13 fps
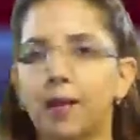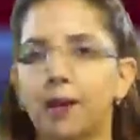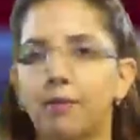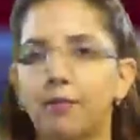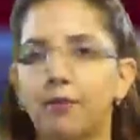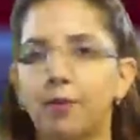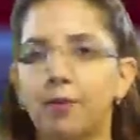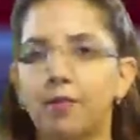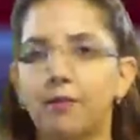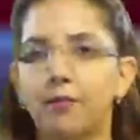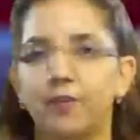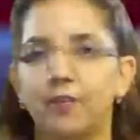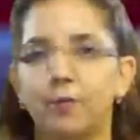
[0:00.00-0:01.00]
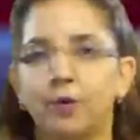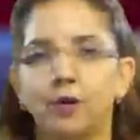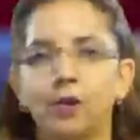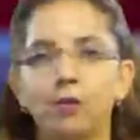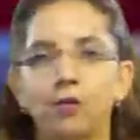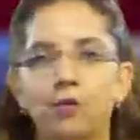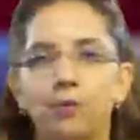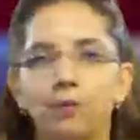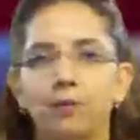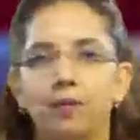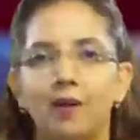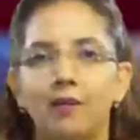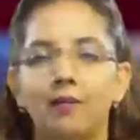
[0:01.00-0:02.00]
like, and follow us on Facebook and YouTube.
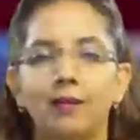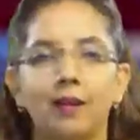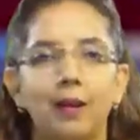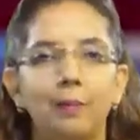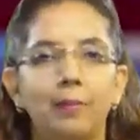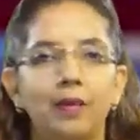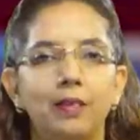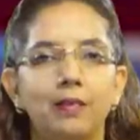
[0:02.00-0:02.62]
Until then, please